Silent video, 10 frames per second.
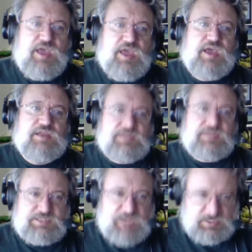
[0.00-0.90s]
The
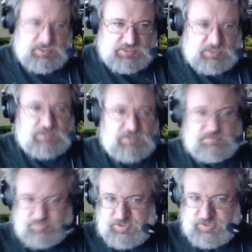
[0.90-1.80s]
doctor
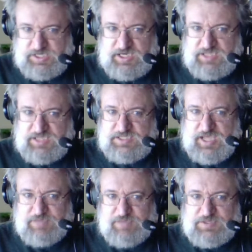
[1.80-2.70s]
presented his lie
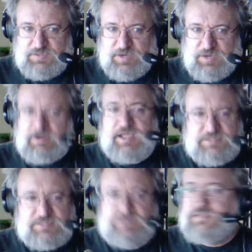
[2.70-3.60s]
about the
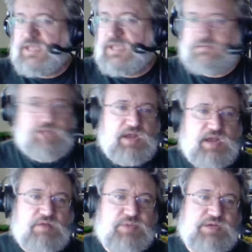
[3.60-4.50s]
were-rats. That all
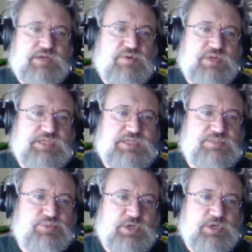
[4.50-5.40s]
went according to
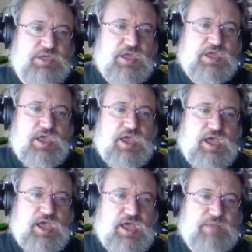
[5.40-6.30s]
book.
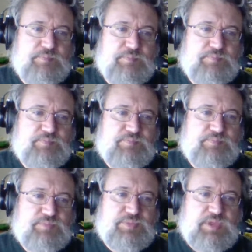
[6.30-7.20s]
And
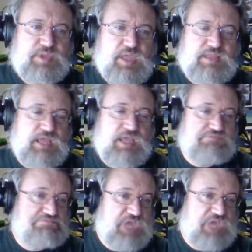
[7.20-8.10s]
then,
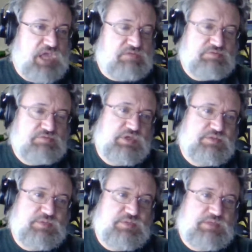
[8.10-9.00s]
yeah, we
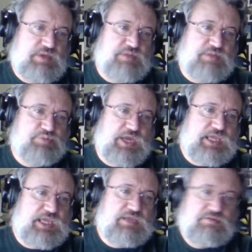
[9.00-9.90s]
ultimately wound up
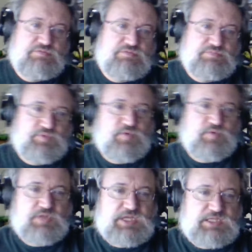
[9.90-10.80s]
breaking before the
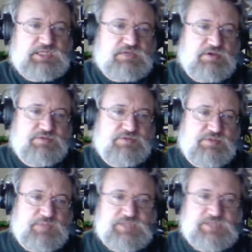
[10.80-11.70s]
deadly crawl through the
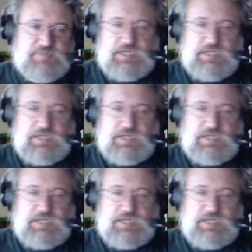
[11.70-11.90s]
basement.